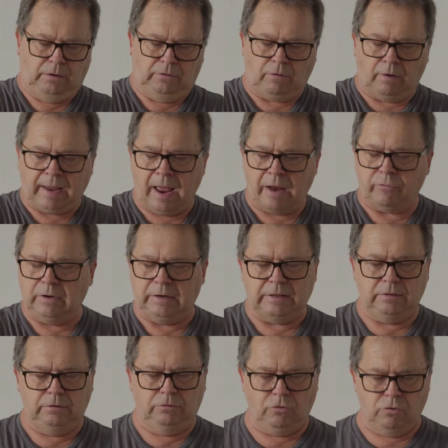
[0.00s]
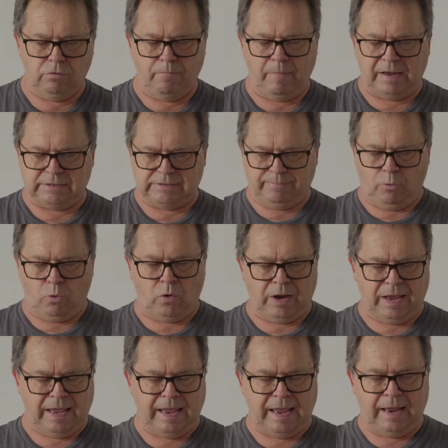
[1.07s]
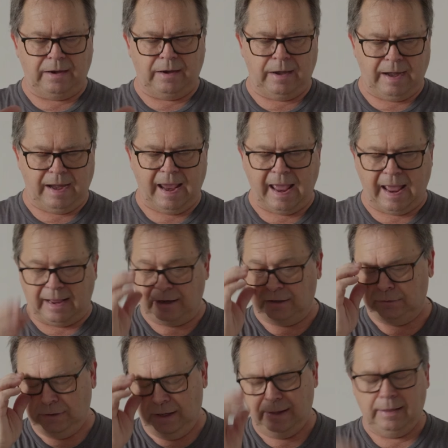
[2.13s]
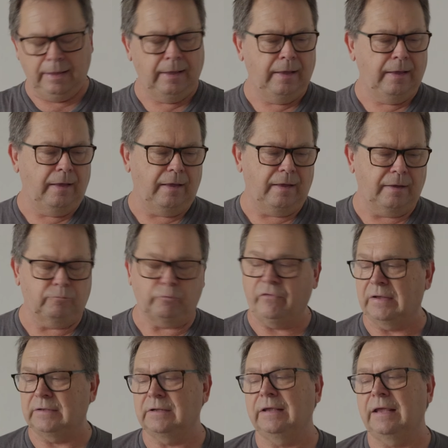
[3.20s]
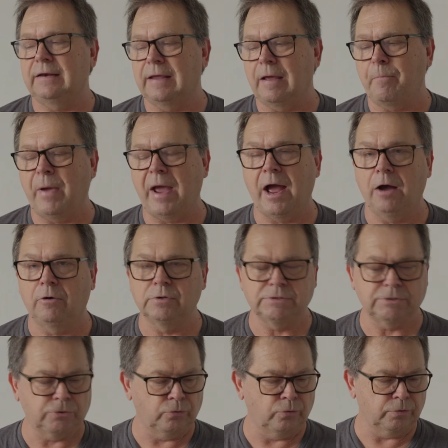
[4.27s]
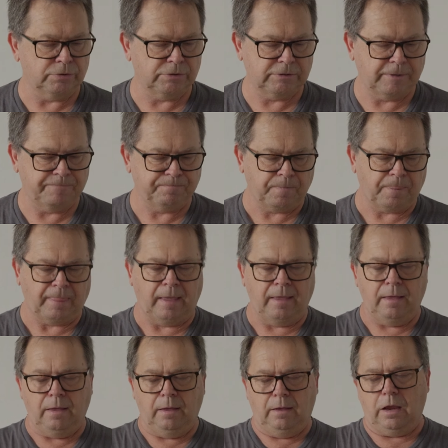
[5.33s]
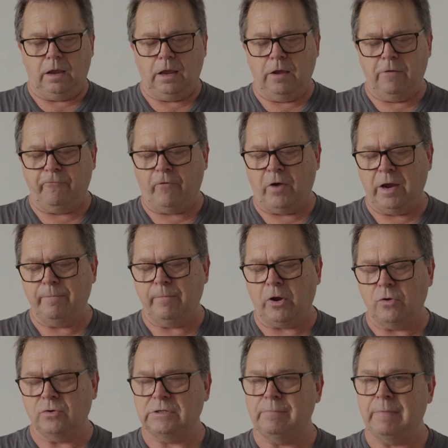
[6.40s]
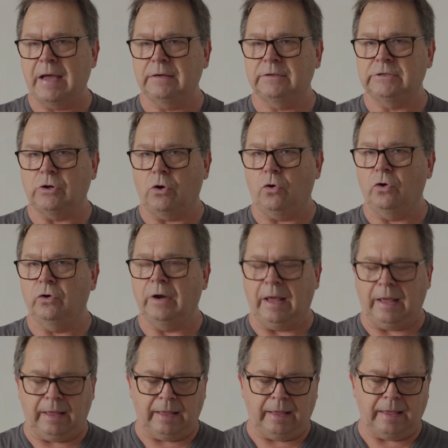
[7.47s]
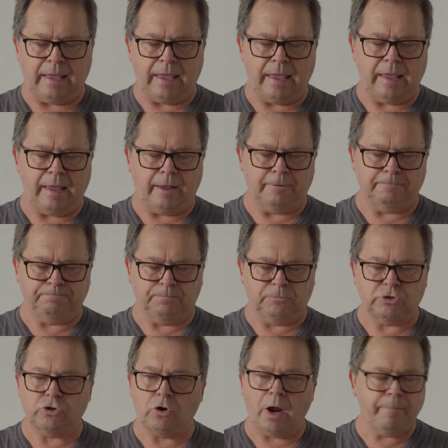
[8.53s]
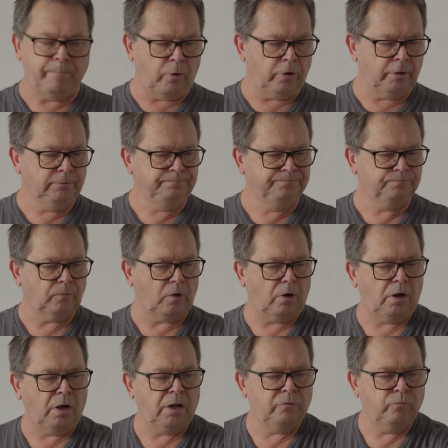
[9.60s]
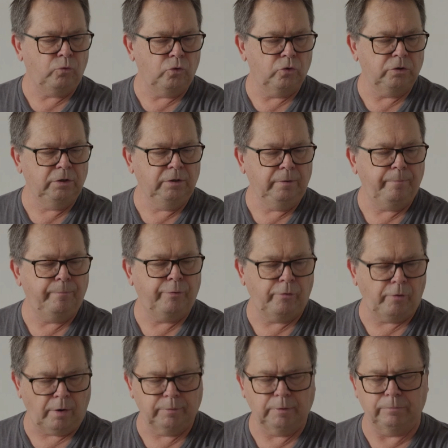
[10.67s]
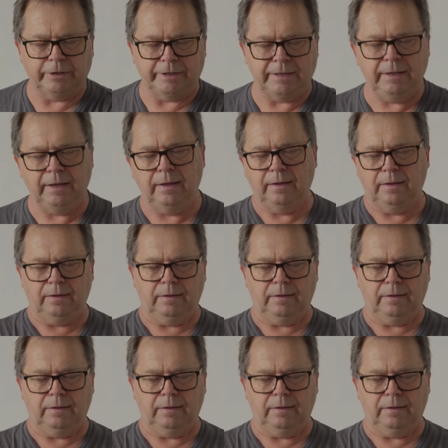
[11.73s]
So I can't really do much more here now without getting a power source. If I am going to mount it on a tripod, I would probably